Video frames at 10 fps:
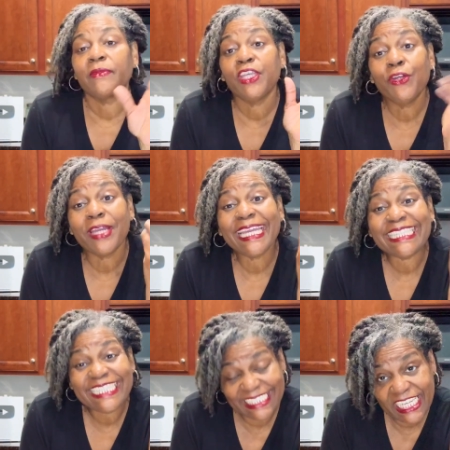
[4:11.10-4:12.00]
you can
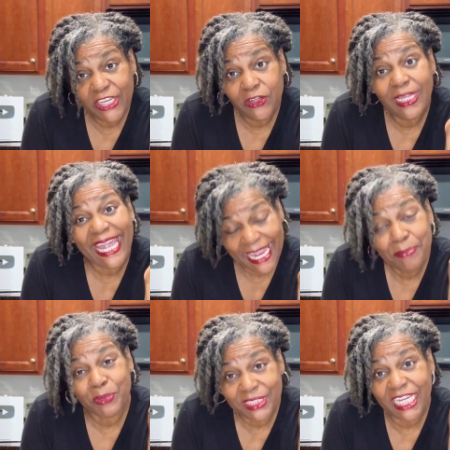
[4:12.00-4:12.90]
seal and
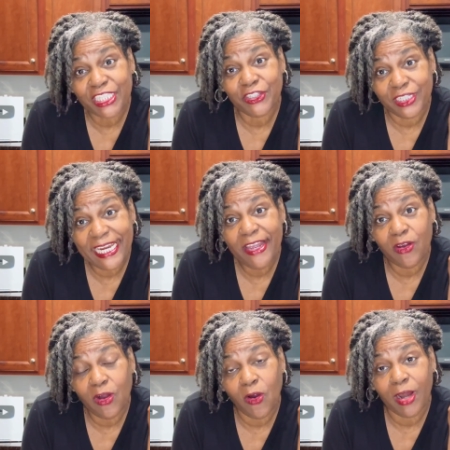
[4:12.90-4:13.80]
protect your
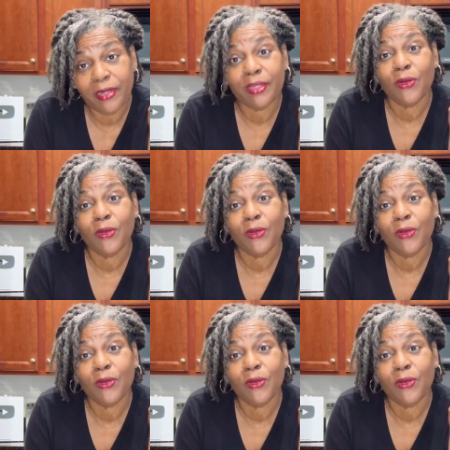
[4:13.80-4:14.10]
nail art